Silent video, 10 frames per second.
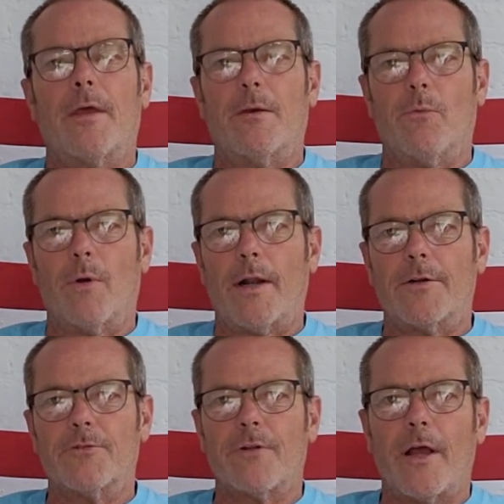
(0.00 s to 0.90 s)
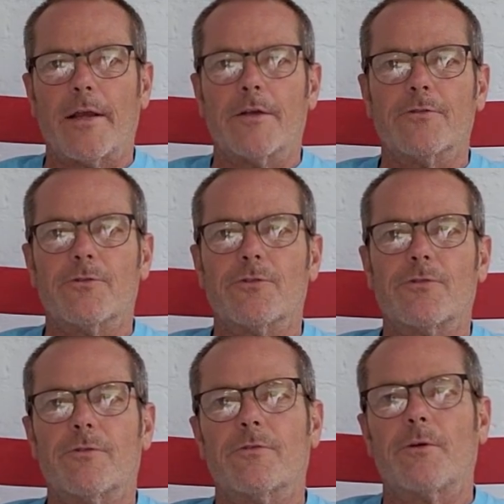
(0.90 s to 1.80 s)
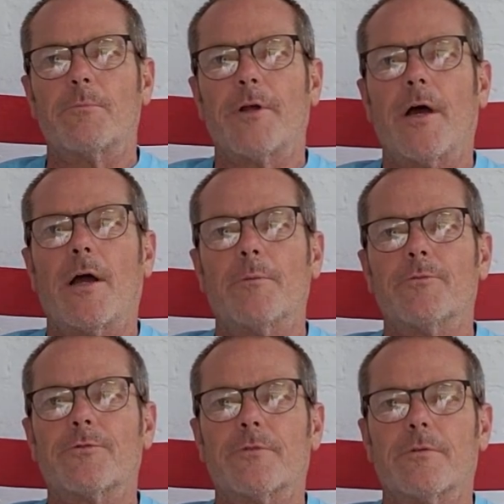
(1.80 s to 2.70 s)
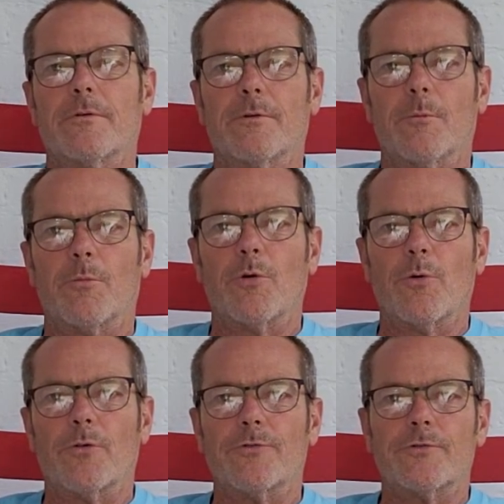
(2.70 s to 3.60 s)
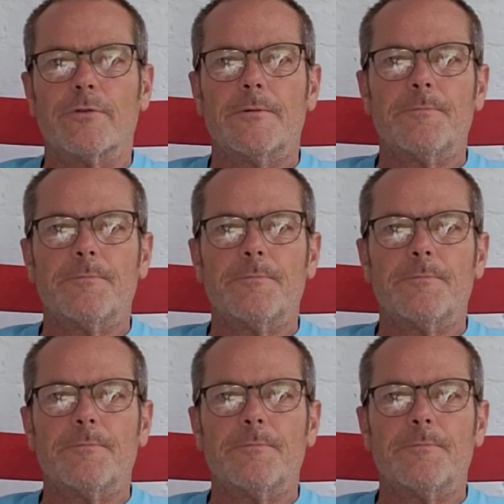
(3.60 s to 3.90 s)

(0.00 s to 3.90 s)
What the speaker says: What I dislike is just sometimes the brewers